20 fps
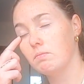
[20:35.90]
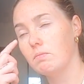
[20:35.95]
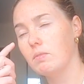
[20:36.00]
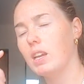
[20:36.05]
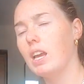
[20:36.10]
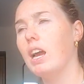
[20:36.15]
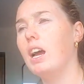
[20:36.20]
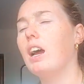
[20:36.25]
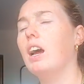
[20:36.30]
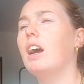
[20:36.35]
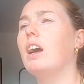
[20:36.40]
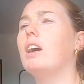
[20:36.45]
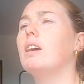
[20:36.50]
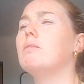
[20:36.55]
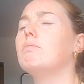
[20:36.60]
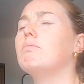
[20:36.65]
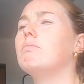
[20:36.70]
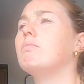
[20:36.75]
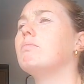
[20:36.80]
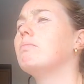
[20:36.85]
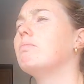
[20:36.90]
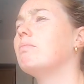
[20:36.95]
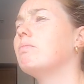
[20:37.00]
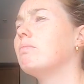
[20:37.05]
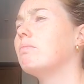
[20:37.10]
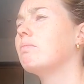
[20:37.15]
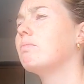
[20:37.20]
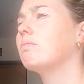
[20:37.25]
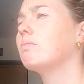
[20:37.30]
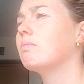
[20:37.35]
I
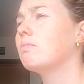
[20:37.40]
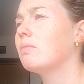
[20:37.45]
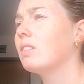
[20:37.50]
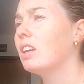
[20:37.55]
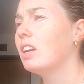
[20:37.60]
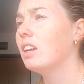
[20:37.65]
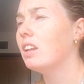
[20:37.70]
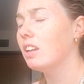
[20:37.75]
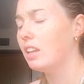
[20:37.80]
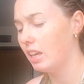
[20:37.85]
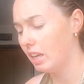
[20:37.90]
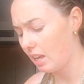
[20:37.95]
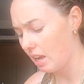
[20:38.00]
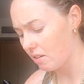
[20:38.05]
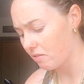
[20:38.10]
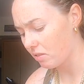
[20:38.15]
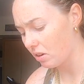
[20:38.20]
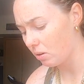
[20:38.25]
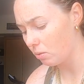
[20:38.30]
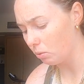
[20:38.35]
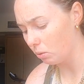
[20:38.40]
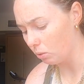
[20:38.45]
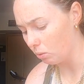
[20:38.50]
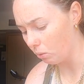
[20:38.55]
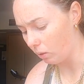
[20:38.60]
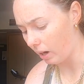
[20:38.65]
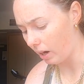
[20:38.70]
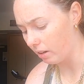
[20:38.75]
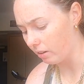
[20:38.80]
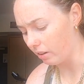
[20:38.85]
think everyone would
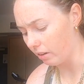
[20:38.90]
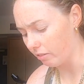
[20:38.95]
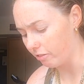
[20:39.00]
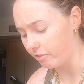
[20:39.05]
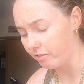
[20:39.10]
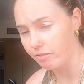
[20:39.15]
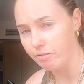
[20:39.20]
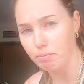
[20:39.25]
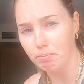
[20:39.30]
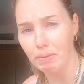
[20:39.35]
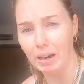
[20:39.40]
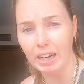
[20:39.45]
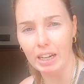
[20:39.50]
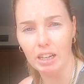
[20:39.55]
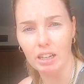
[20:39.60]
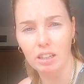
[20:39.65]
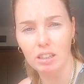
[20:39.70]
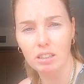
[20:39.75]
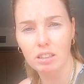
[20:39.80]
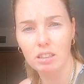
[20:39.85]
rather money.